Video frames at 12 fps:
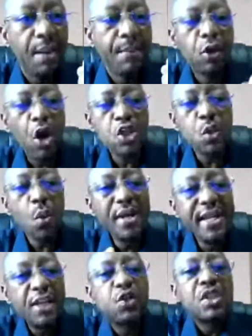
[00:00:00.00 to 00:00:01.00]
because we
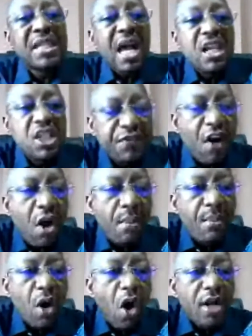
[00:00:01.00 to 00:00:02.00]
need to transform
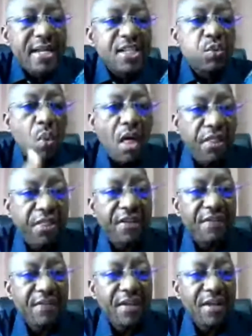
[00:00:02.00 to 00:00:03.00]
all this wealth,
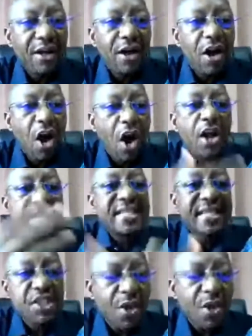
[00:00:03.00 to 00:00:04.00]
all
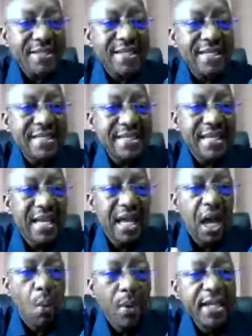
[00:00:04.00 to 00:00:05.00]
these resources.
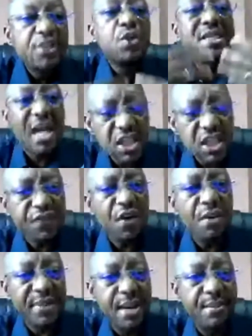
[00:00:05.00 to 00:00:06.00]
We need to
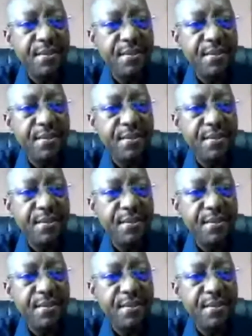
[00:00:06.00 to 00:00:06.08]
transform